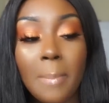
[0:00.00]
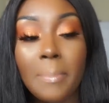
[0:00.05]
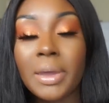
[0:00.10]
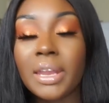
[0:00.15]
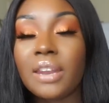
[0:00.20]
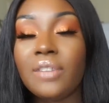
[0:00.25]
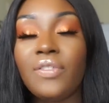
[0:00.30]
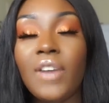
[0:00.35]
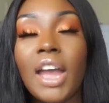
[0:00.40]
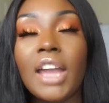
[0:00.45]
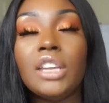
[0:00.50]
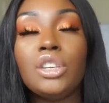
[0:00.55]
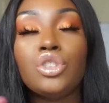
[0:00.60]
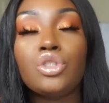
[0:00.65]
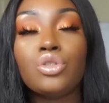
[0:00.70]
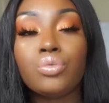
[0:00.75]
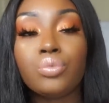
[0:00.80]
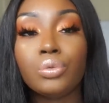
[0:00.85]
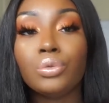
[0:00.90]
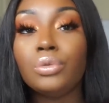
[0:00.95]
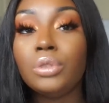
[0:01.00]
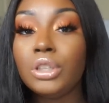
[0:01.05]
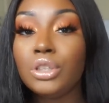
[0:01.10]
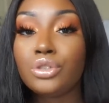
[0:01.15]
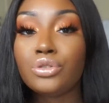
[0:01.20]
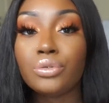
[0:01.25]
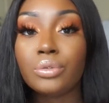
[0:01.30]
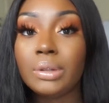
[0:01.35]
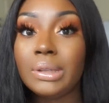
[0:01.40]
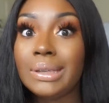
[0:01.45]
But if I
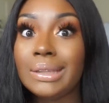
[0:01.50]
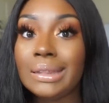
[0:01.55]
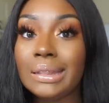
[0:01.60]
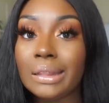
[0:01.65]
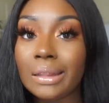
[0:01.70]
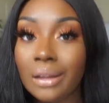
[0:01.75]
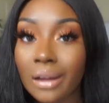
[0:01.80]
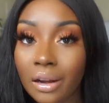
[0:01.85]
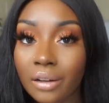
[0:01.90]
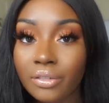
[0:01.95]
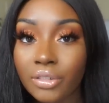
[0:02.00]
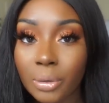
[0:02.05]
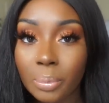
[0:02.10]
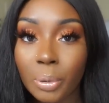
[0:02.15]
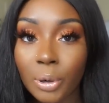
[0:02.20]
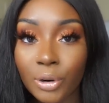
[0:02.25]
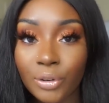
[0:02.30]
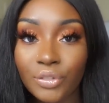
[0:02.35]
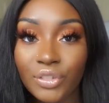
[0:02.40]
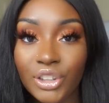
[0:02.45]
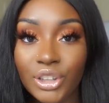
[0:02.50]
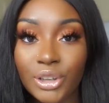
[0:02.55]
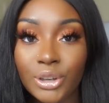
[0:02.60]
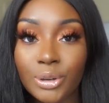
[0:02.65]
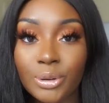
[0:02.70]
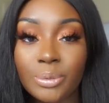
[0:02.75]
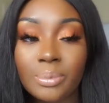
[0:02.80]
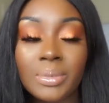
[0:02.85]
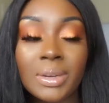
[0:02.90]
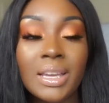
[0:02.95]
truly love a
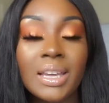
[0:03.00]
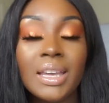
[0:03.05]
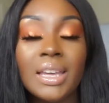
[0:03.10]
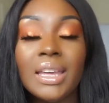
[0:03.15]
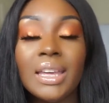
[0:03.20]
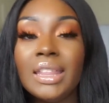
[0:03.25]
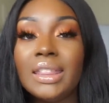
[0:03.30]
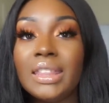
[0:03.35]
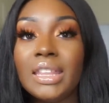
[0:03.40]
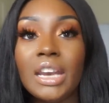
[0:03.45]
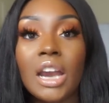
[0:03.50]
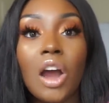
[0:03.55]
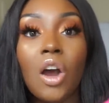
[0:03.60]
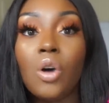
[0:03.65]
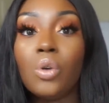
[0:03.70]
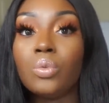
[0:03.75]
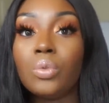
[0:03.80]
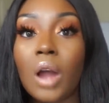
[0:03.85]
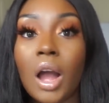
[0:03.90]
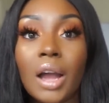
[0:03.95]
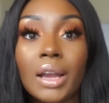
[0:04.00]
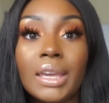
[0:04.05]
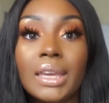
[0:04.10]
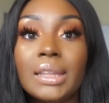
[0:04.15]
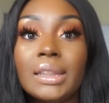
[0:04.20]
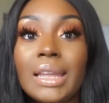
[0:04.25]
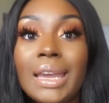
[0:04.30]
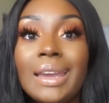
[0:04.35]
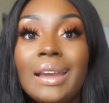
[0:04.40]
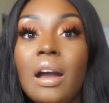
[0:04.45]
perfume, then I'll rock
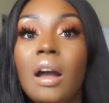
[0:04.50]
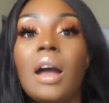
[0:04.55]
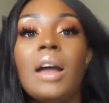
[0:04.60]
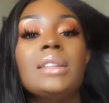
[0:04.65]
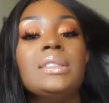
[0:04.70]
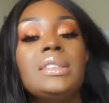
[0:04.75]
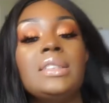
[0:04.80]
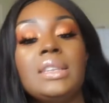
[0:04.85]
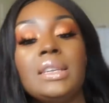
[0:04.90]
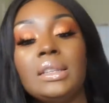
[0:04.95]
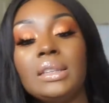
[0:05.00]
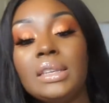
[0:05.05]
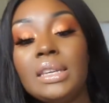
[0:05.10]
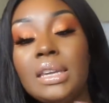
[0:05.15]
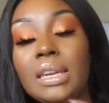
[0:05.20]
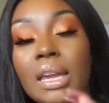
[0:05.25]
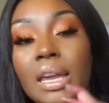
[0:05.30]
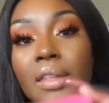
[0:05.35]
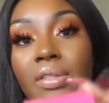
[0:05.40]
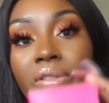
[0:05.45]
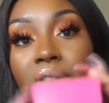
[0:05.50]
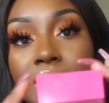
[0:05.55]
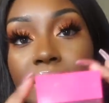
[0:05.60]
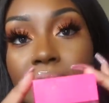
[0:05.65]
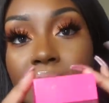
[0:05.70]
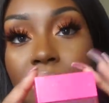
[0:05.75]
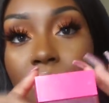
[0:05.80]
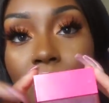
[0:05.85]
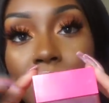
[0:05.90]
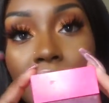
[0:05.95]
it like constantly. And this
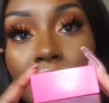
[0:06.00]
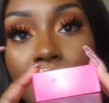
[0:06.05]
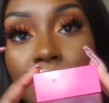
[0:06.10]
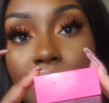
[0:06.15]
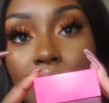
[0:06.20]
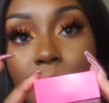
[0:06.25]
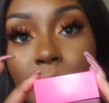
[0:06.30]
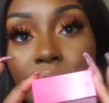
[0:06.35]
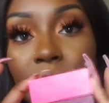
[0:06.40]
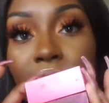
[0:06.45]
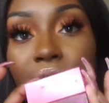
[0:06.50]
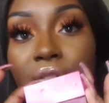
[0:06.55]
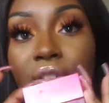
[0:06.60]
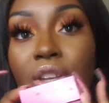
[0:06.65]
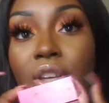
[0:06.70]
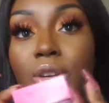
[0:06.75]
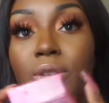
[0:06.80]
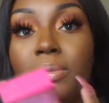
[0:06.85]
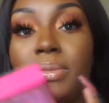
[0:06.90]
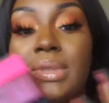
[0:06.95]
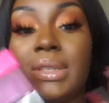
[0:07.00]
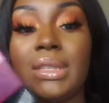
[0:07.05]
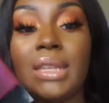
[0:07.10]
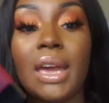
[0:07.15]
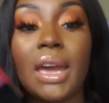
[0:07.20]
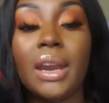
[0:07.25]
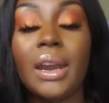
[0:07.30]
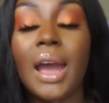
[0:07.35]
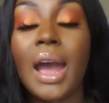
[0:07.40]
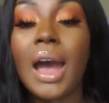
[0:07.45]
is one of those perfumes
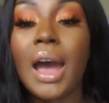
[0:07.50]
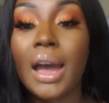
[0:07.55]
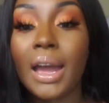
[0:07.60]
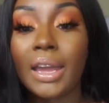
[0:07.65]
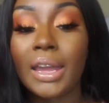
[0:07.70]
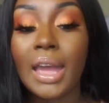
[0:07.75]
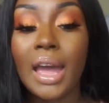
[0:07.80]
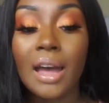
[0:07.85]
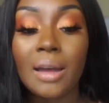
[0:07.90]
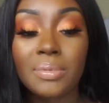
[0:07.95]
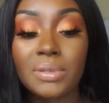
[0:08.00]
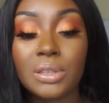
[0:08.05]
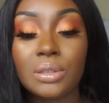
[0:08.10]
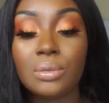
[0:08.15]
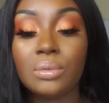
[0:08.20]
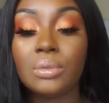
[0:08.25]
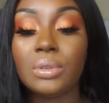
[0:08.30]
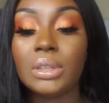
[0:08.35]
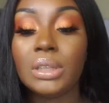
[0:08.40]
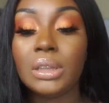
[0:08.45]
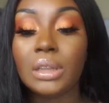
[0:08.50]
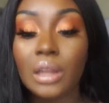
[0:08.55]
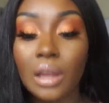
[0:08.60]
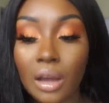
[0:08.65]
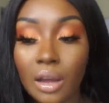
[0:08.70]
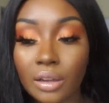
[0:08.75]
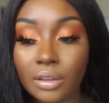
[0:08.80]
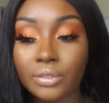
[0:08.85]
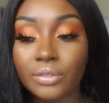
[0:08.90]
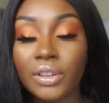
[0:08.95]
that I absolutely
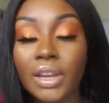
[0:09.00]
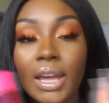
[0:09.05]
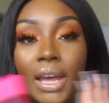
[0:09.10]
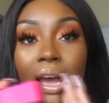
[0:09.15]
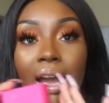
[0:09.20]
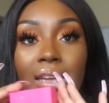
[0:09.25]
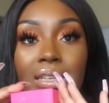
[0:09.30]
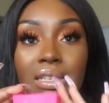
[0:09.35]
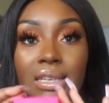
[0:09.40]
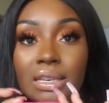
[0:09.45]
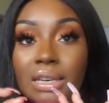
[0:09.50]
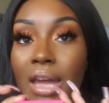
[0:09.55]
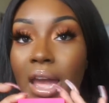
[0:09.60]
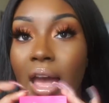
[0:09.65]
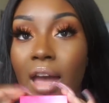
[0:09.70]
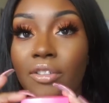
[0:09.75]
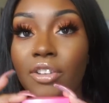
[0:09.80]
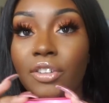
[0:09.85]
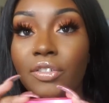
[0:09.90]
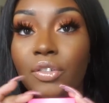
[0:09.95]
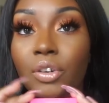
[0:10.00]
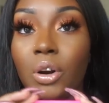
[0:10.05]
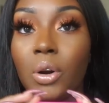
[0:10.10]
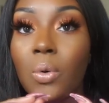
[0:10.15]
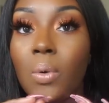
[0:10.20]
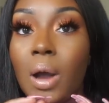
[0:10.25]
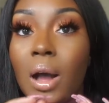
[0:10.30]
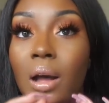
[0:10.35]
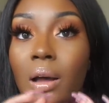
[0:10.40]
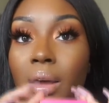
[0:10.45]
love. I didn't have it for
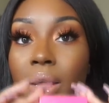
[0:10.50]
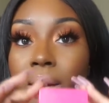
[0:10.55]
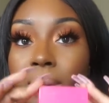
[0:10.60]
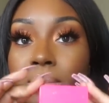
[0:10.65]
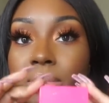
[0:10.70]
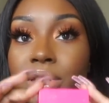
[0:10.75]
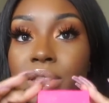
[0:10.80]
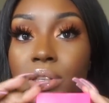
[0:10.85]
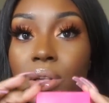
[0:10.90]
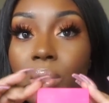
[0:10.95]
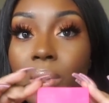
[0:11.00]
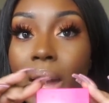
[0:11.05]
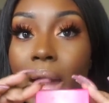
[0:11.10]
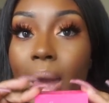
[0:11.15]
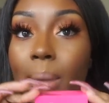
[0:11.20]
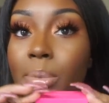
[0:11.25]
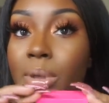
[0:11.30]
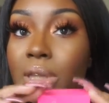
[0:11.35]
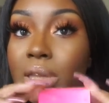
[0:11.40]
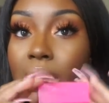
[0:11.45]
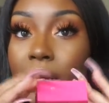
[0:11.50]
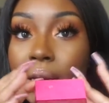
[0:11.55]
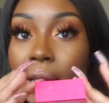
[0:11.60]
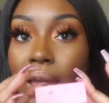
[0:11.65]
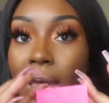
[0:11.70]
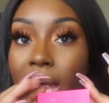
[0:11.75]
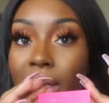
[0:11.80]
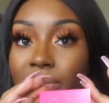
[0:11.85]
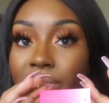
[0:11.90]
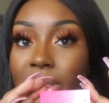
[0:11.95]
a while and I'm so happy that I
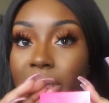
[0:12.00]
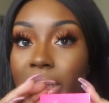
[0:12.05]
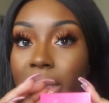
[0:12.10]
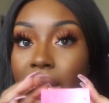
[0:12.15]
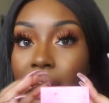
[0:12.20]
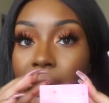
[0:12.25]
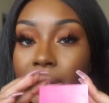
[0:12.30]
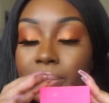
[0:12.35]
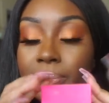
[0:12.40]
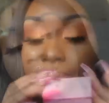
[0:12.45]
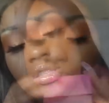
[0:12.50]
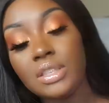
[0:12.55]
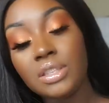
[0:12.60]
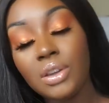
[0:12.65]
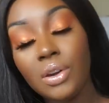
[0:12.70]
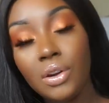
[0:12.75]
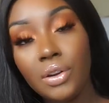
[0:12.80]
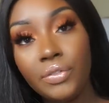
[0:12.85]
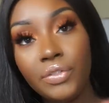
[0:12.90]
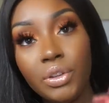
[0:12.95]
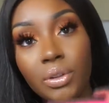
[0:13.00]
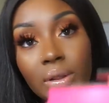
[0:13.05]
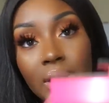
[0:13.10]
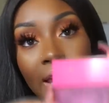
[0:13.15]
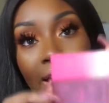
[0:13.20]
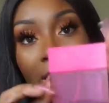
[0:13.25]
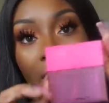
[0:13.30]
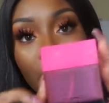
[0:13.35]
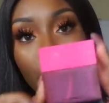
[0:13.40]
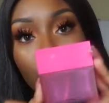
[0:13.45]
have it again. So if you
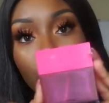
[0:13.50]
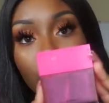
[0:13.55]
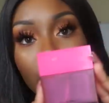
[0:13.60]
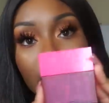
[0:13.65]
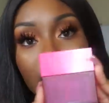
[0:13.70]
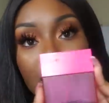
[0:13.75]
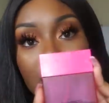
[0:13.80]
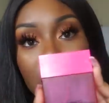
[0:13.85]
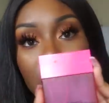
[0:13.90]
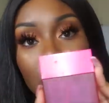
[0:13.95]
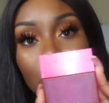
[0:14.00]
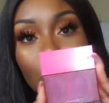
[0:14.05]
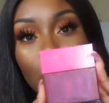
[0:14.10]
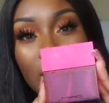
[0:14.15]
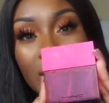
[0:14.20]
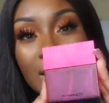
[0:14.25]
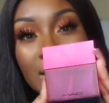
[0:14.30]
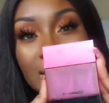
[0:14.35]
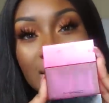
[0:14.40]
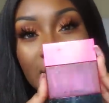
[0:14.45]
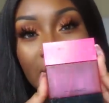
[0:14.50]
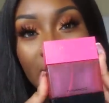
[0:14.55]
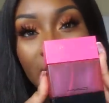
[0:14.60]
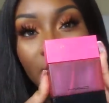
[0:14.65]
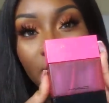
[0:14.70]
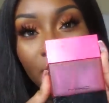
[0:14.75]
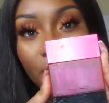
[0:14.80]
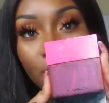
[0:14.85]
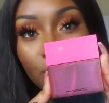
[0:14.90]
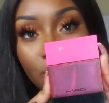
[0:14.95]
like really sweet
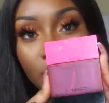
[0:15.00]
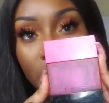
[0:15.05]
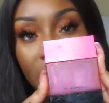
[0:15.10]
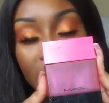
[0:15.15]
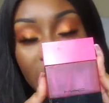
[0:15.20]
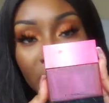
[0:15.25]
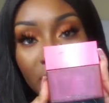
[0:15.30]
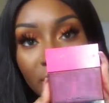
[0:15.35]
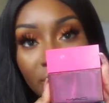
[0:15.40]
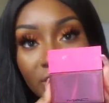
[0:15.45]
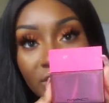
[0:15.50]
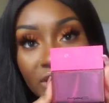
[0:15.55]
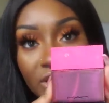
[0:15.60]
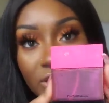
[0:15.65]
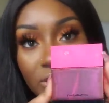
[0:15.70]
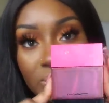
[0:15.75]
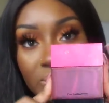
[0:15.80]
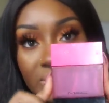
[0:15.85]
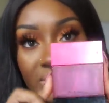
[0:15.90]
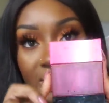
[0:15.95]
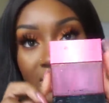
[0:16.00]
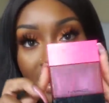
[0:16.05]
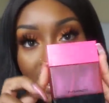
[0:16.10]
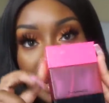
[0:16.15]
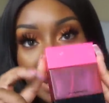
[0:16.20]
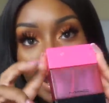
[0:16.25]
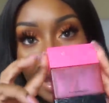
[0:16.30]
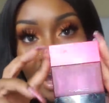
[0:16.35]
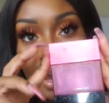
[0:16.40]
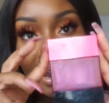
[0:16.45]
and fruity perfumes,
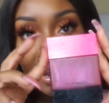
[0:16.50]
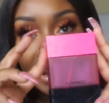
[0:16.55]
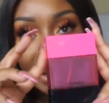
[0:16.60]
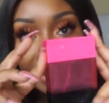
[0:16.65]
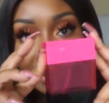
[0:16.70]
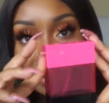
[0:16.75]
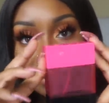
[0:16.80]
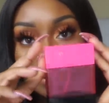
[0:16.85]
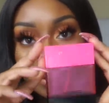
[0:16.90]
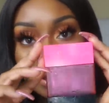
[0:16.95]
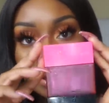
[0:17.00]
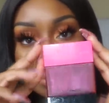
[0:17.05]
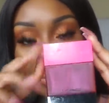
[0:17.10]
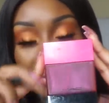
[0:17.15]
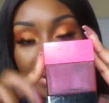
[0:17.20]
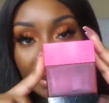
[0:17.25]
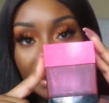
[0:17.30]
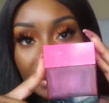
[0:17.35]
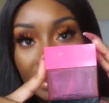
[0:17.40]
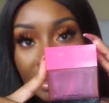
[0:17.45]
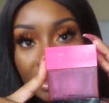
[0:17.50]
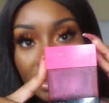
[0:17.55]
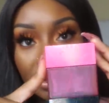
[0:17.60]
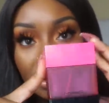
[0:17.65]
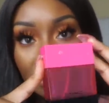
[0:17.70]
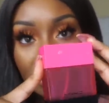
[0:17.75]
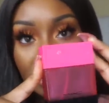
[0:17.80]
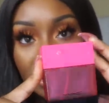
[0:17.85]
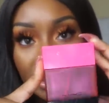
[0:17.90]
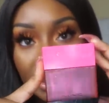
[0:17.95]
I highly recommend that
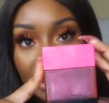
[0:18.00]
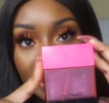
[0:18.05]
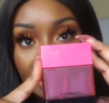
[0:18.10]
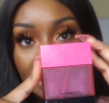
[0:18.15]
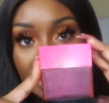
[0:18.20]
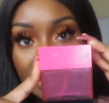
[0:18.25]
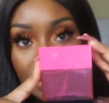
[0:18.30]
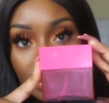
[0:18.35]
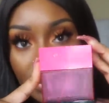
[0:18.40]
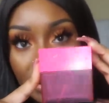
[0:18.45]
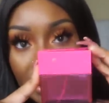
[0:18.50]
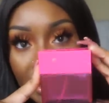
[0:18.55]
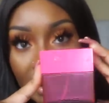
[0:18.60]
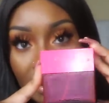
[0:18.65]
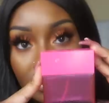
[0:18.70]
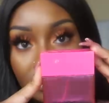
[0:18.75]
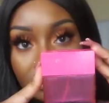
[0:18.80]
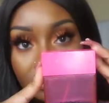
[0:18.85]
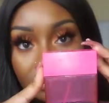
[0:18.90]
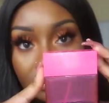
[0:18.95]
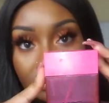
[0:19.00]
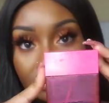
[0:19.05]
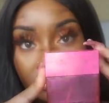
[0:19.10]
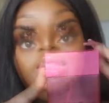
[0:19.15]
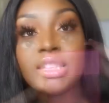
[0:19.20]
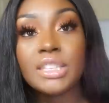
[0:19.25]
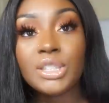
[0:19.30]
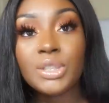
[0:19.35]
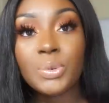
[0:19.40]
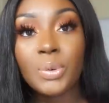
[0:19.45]
y'all check this one out.
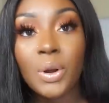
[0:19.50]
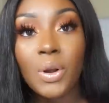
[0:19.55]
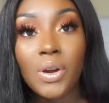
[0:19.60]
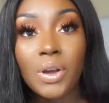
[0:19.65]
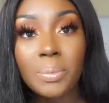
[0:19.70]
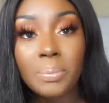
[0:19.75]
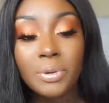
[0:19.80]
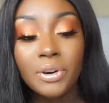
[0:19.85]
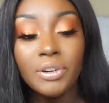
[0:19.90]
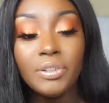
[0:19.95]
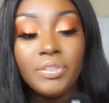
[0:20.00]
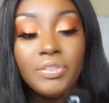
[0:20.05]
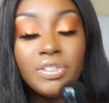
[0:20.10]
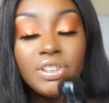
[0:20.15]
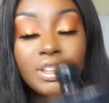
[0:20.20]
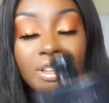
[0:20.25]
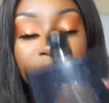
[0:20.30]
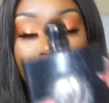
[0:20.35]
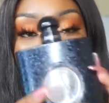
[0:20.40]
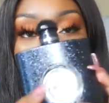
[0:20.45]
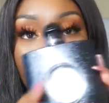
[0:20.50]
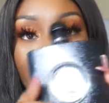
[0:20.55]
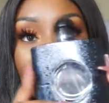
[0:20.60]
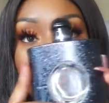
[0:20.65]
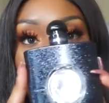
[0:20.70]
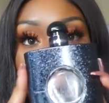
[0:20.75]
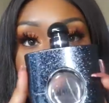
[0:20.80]
Since we're on perfume,